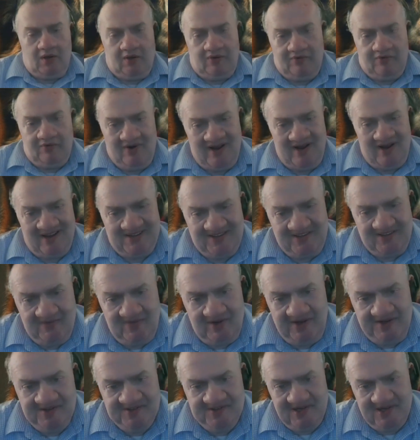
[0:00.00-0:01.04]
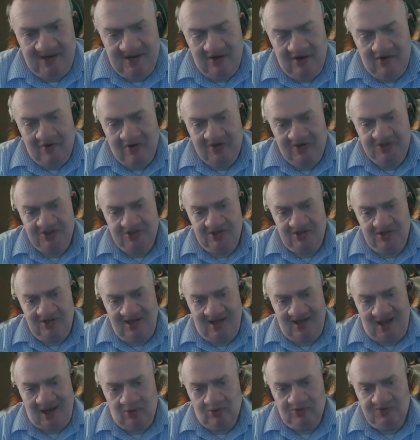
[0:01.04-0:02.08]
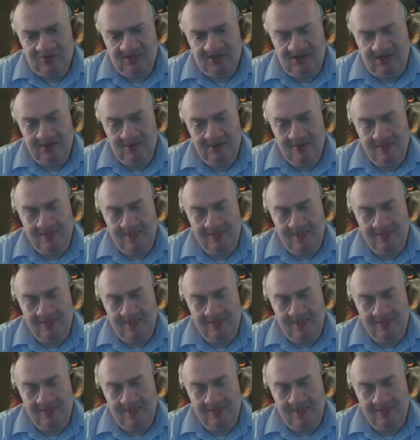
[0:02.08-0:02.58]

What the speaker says: reactivity is not aggression at the outset.